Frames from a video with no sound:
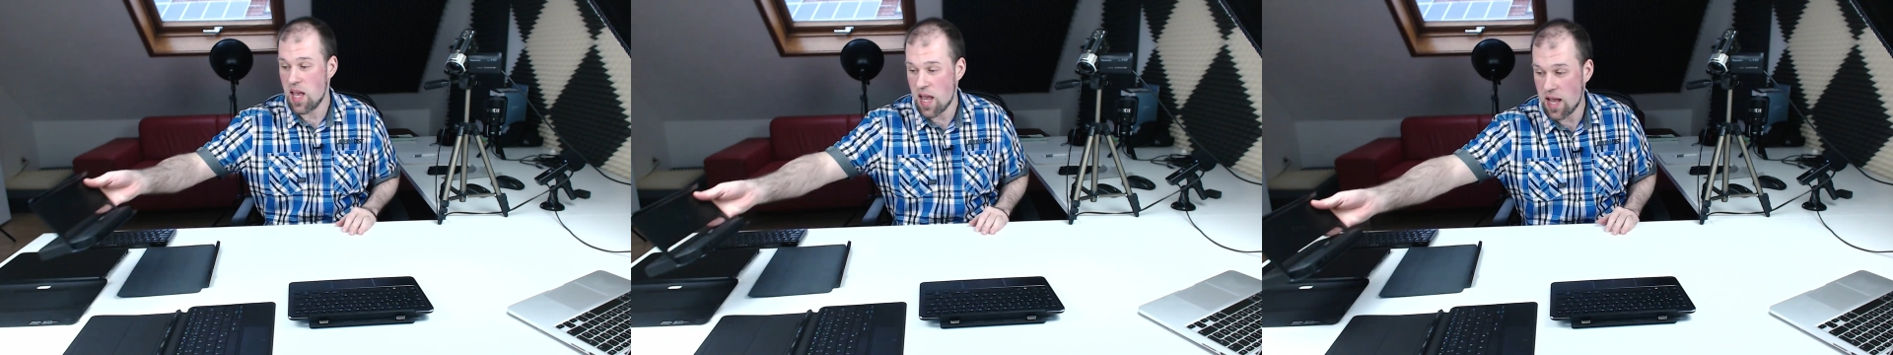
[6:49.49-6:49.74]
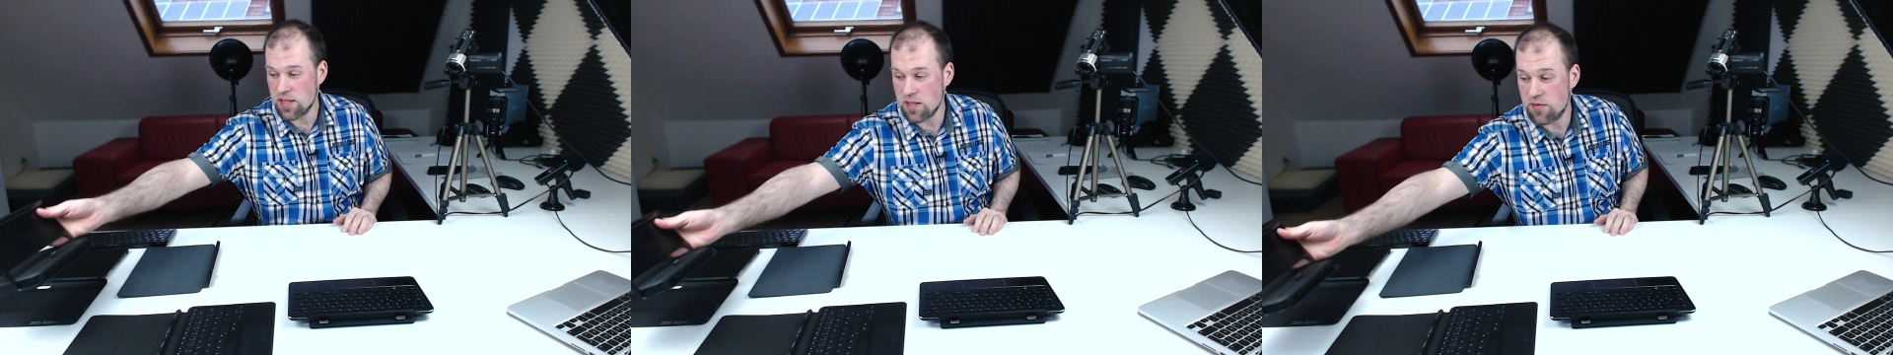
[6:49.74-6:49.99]

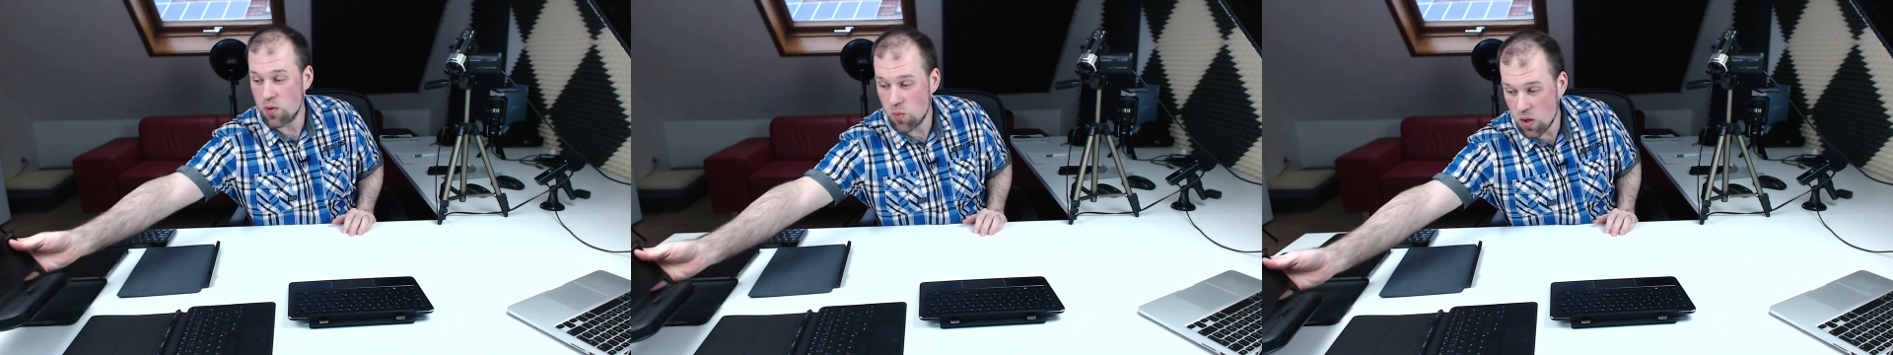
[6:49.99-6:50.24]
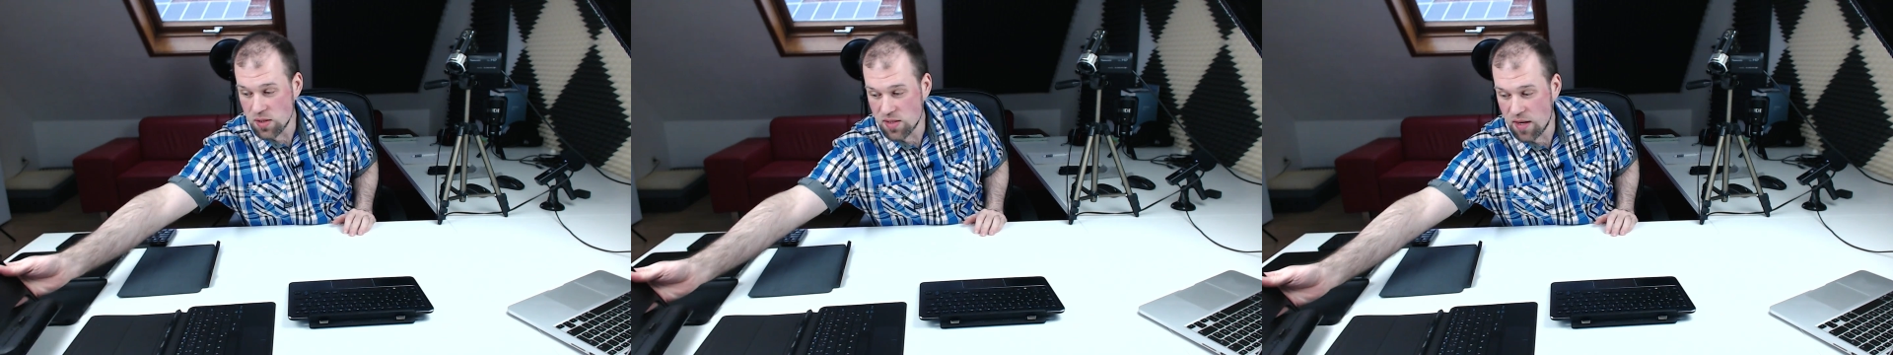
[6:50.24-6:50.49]
and if you
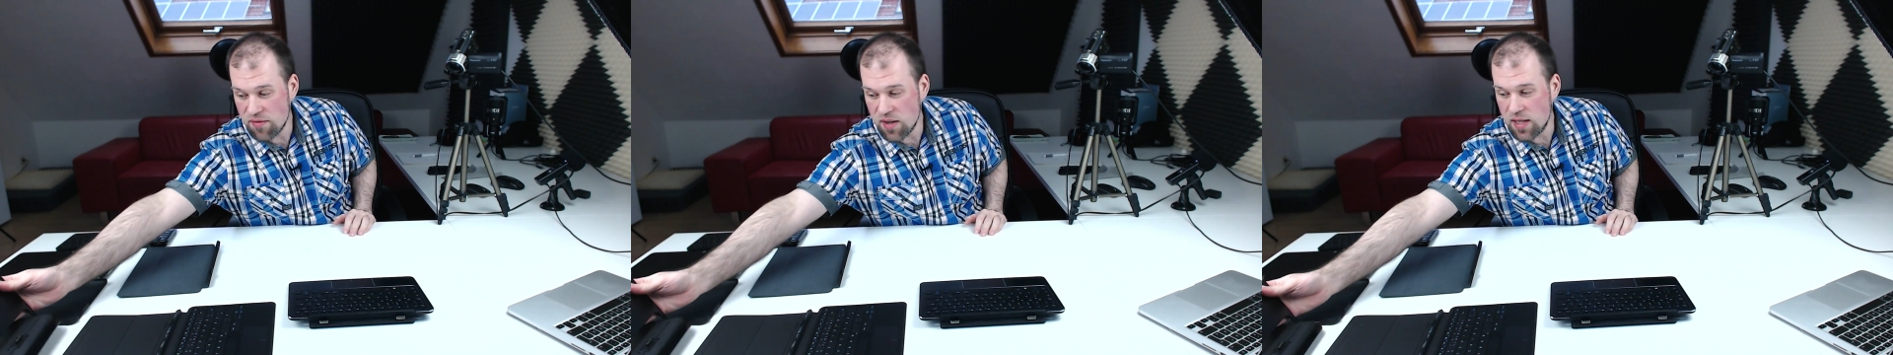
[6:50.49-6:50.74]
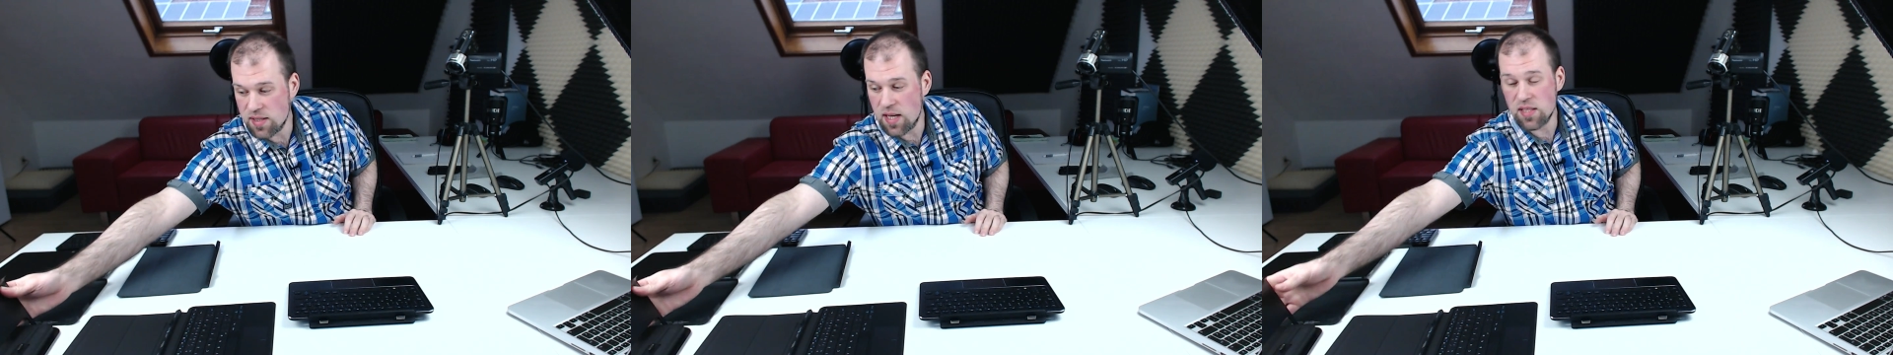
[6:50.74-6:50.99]
want something
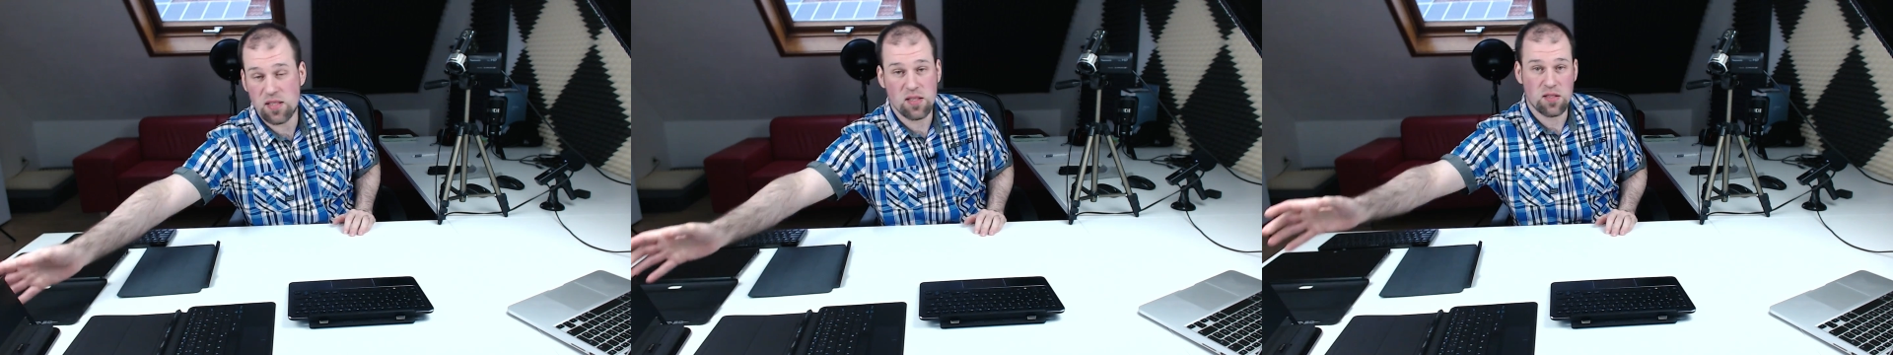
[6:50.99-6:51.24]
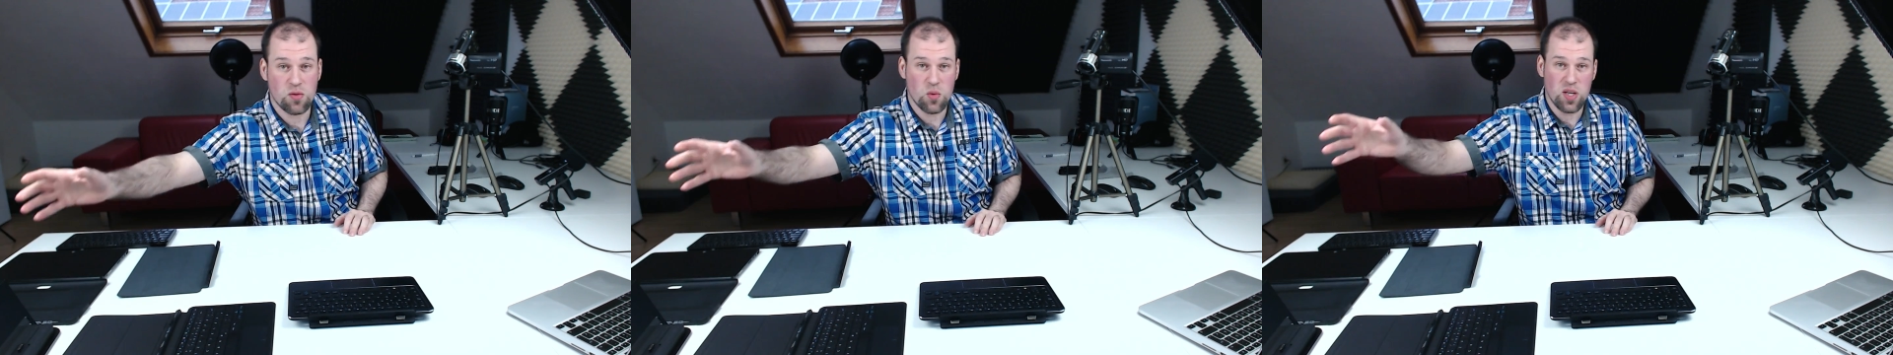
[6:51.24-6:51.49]
like that, it
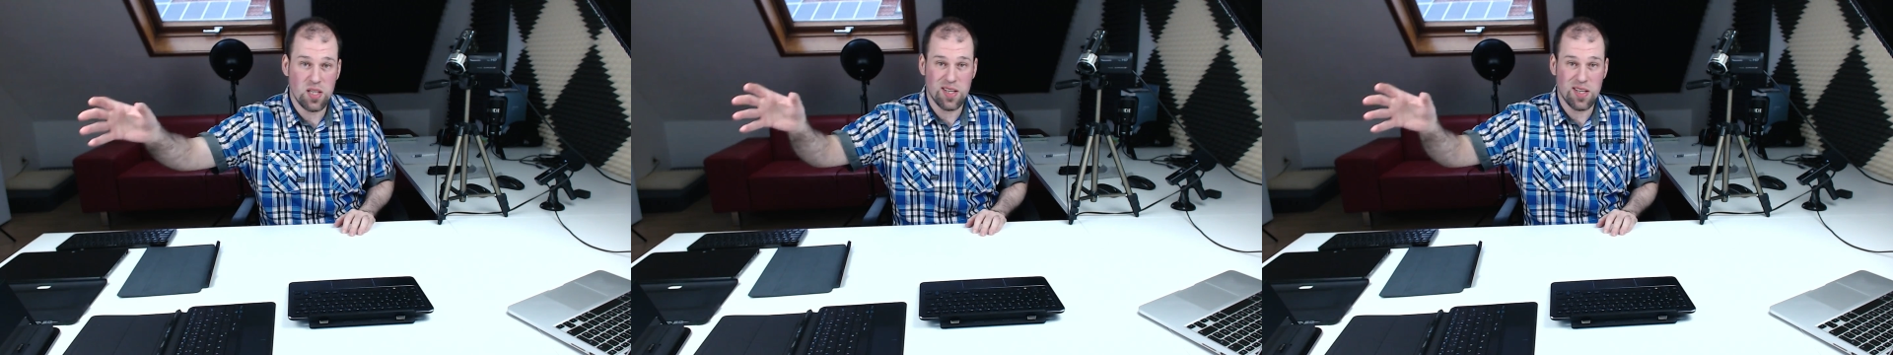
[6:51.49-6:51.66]
is really